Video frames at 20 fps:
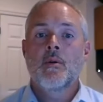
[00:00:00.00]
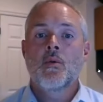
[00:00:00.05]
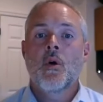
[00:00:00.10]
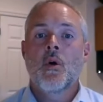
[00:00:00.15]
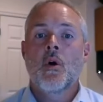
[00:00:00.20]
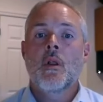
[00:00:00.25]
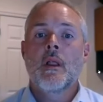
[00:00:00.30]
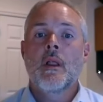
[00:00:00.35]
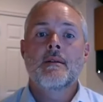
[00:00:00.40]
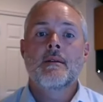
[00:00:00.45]
were
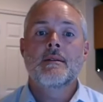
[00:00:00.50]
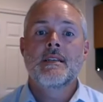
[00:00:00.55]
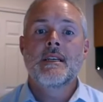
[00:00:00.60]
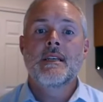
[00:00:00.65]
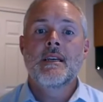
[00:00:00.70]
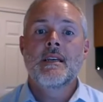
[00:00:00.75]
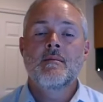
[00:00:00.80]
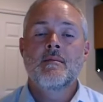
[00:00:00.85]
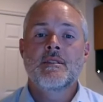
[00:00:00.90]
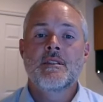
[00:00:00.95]
able to roll
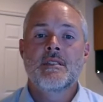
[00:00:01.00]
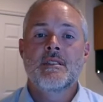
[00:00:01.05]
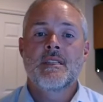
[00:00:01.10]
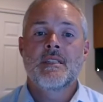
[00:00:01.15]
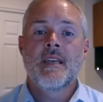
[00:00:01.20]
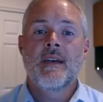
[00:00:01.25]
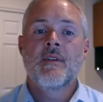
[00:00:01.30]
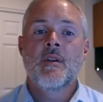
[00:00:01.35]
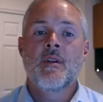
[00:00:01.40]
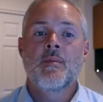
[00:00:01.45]
out
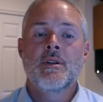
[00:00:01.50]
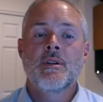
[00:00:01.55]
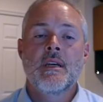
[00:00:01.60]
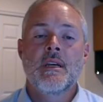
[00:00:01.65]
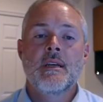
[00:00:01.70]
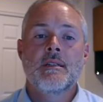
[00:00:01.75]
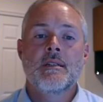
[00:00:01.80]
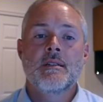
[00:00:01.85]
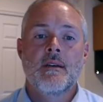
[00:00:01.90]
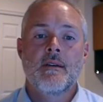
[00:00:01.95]
Teams to
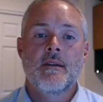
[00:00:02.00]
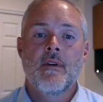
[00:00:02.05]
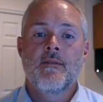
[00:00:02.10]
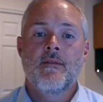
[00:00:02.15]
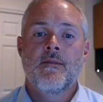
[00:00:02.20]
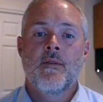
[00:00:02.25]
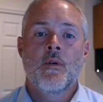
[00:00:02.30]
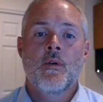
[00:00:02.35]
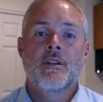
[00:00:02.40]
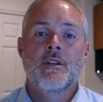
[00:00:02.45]

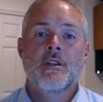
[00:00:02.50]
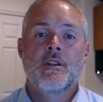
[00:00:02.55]
70% of our